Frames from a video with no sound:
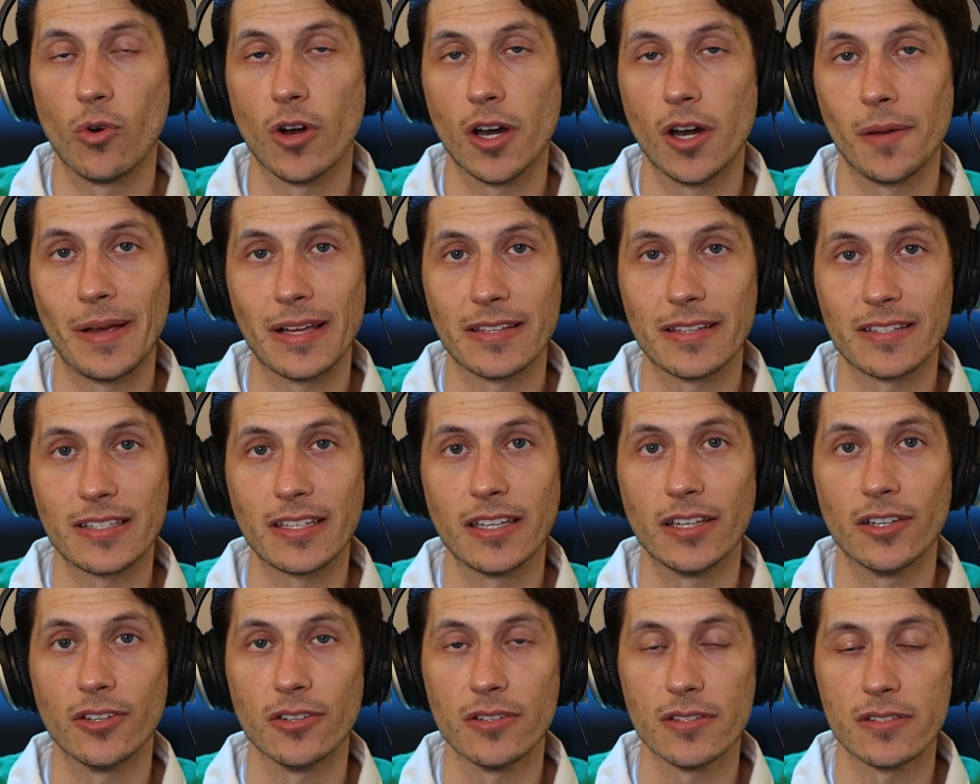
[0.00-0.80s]
worry about
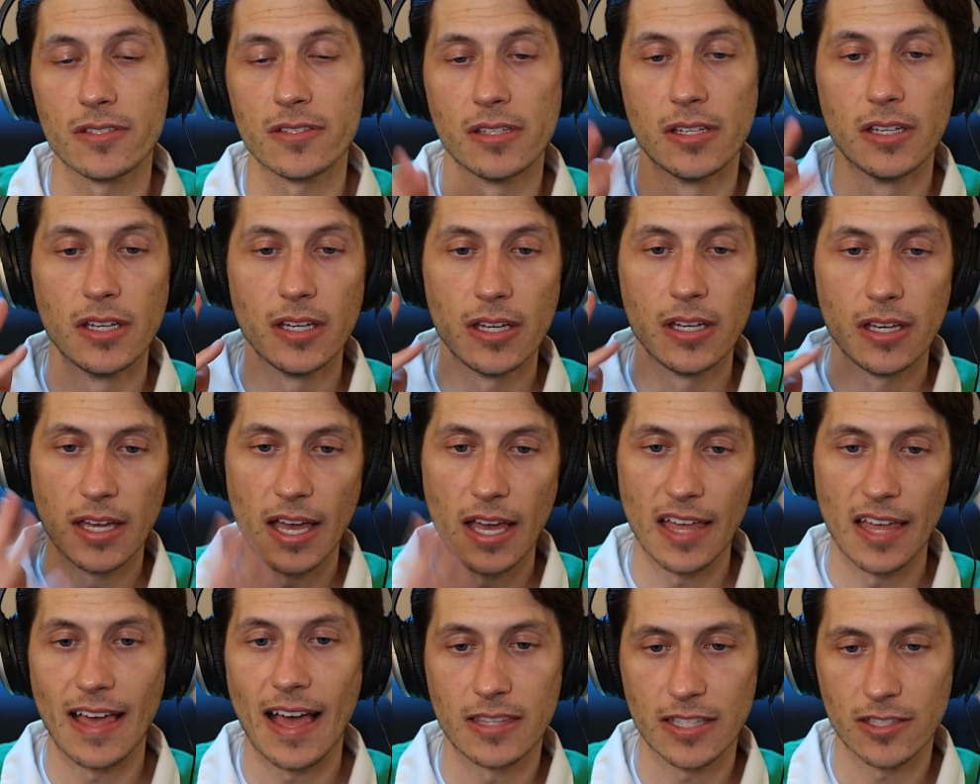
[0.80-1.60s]
skills.
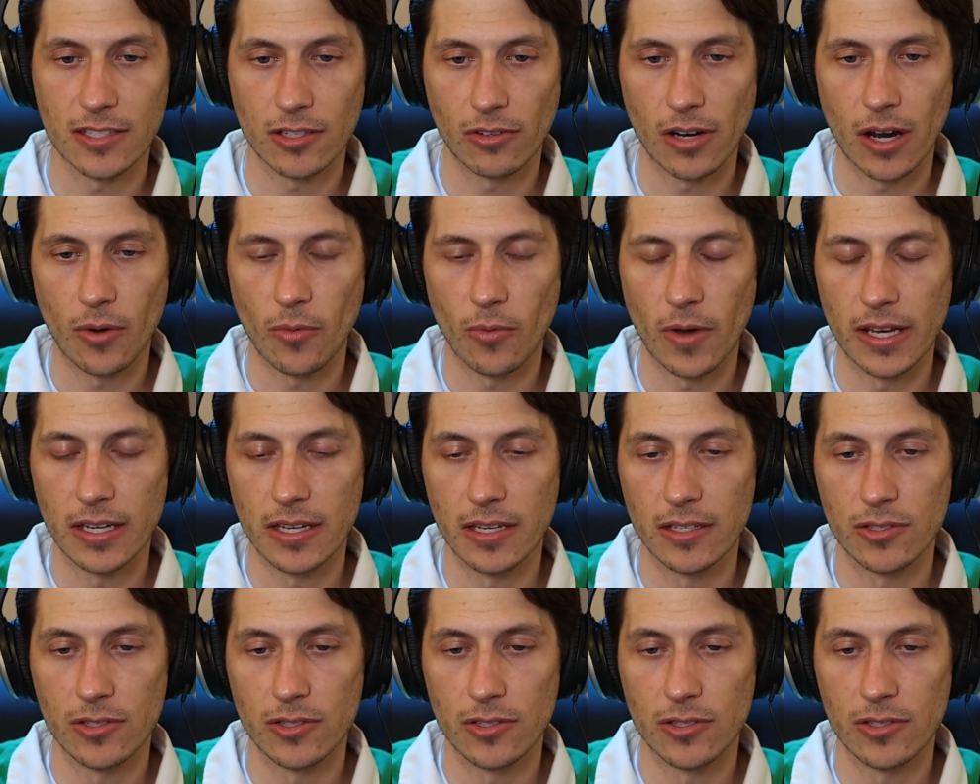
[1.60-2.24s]
And that's a great way